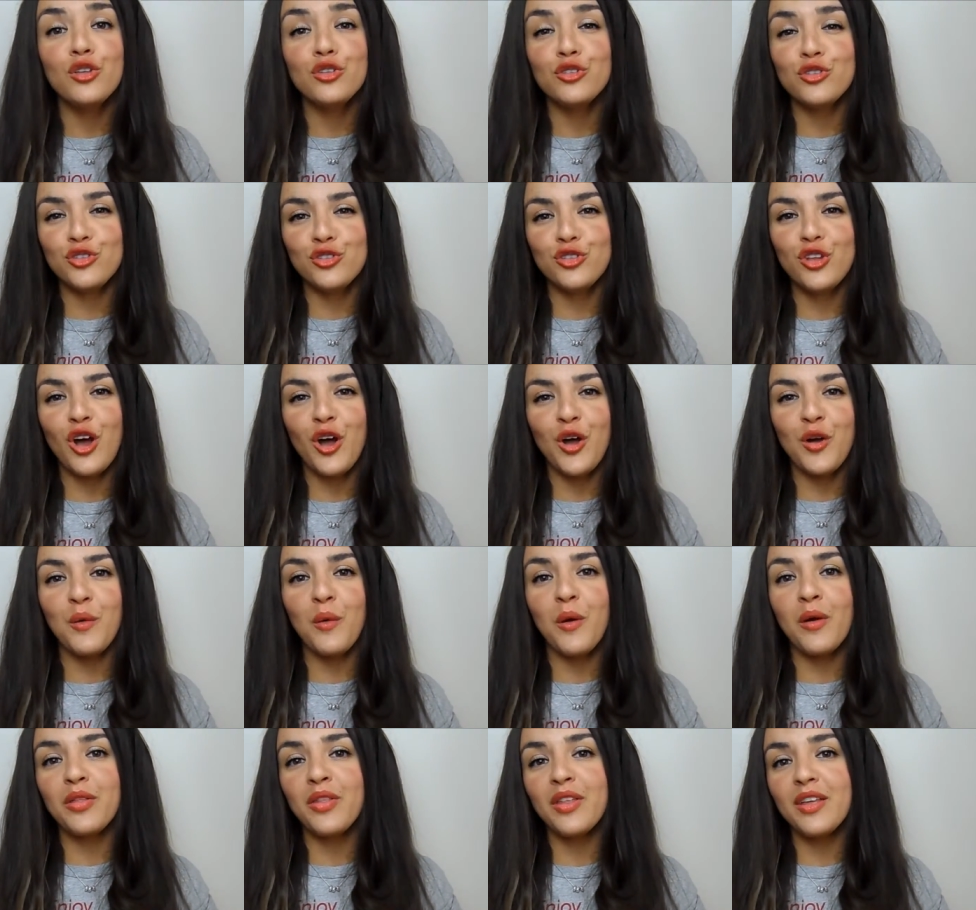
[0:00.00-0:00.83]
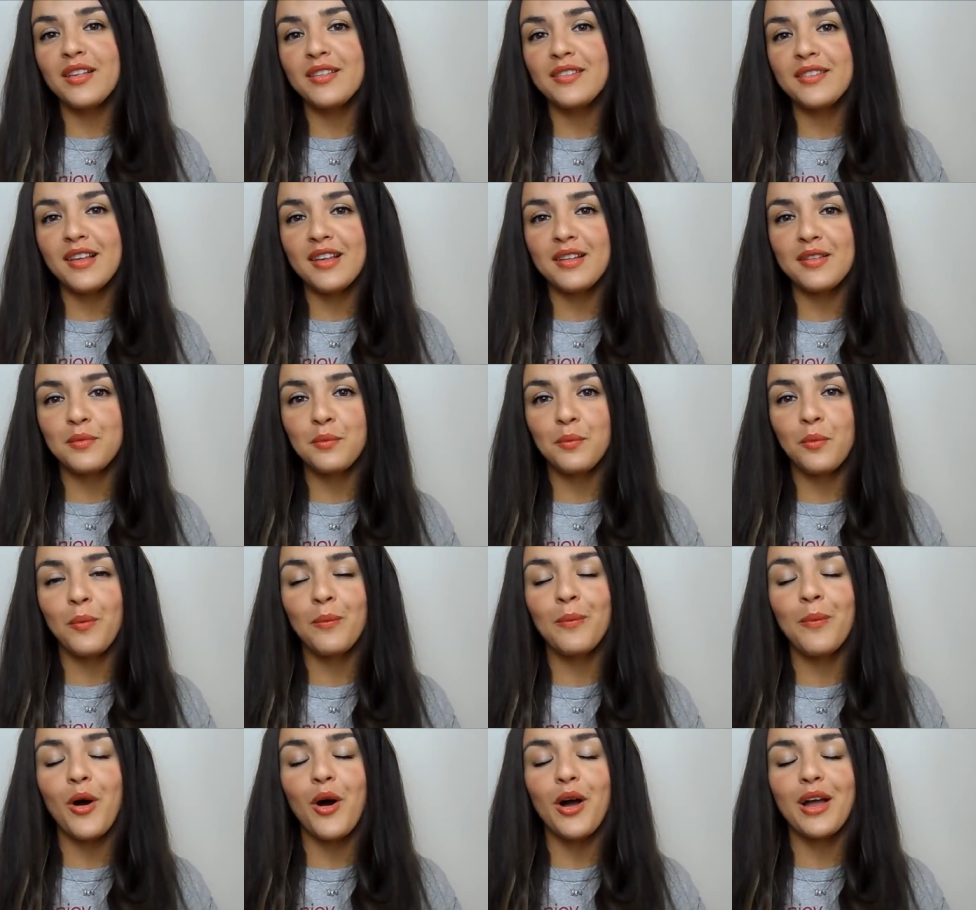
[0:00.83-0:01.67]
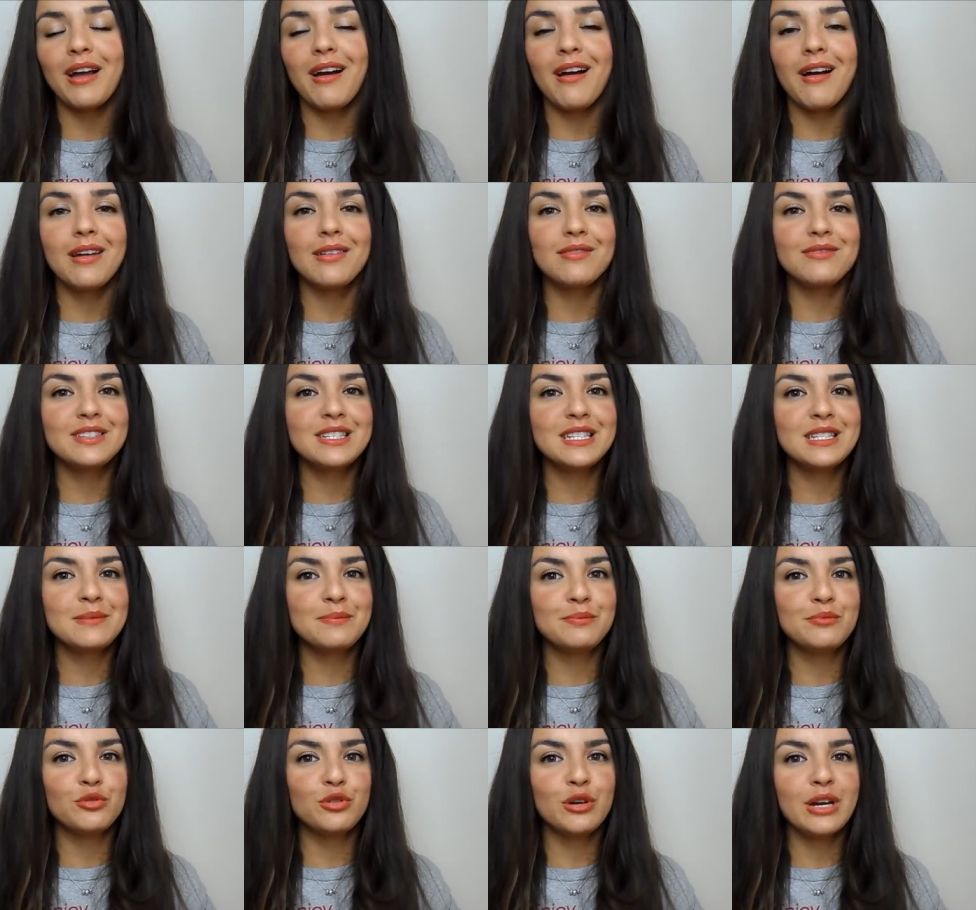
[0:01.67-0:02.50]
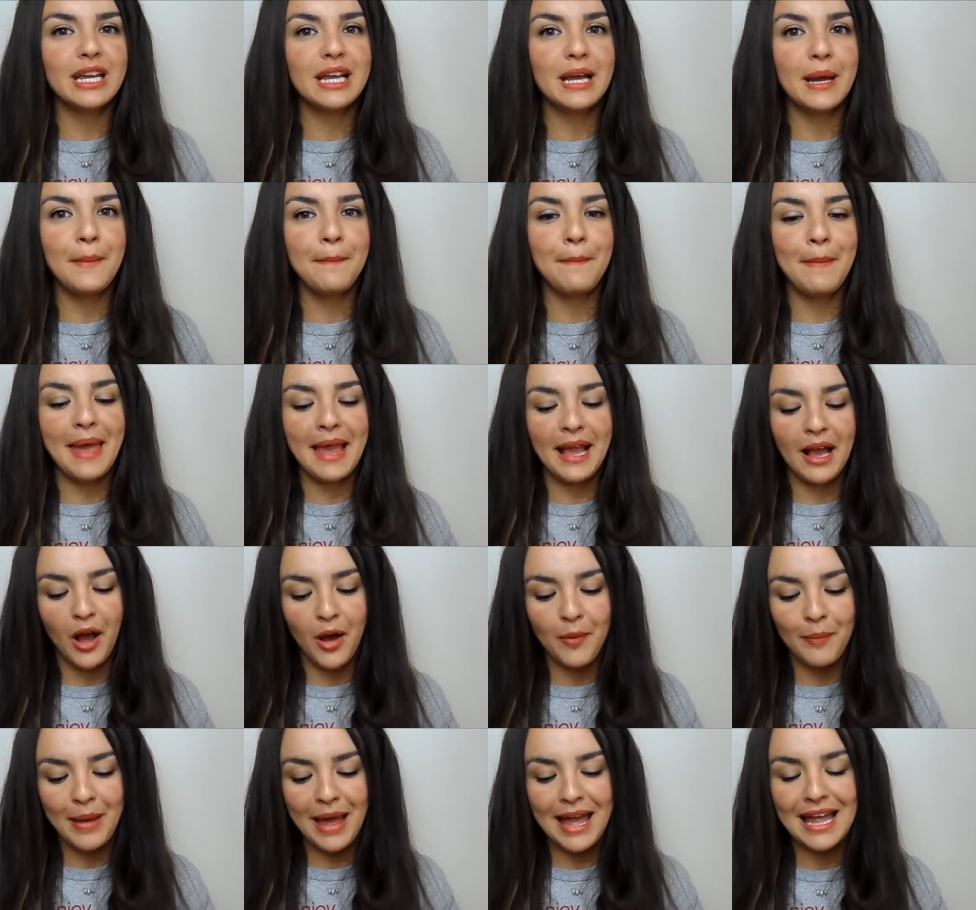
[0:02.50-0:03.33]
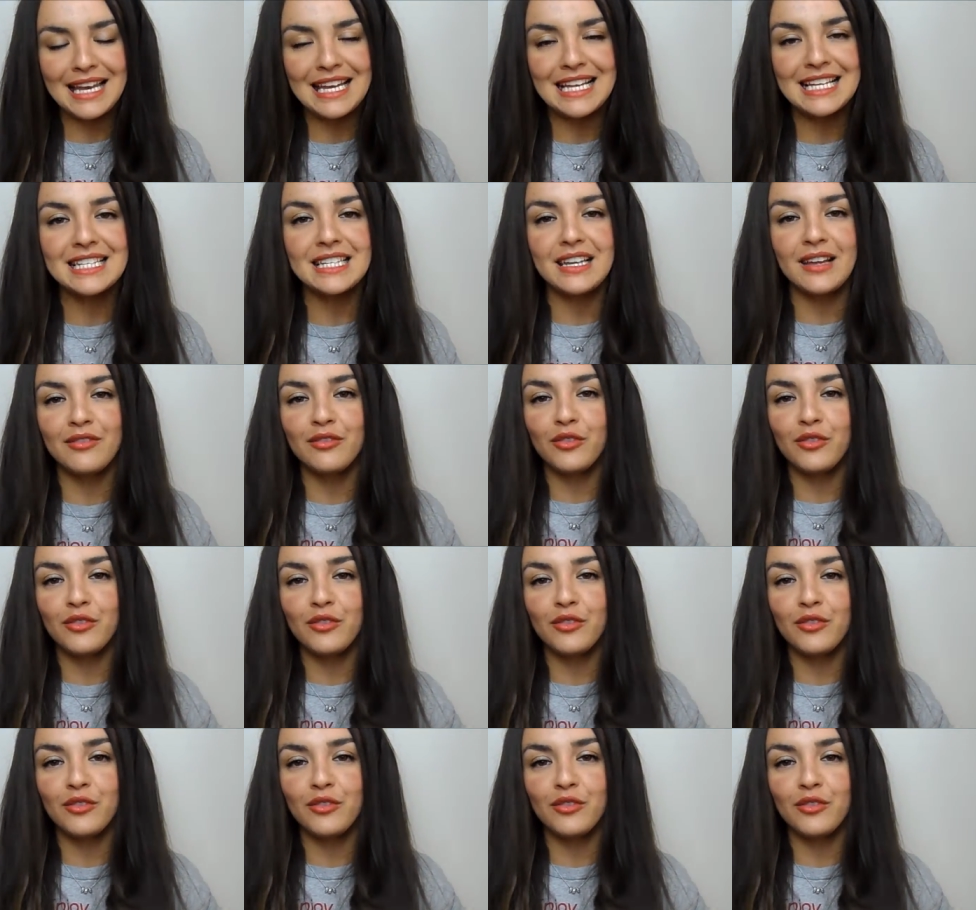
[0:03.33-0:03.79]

So this is my kind of spring makeup edit.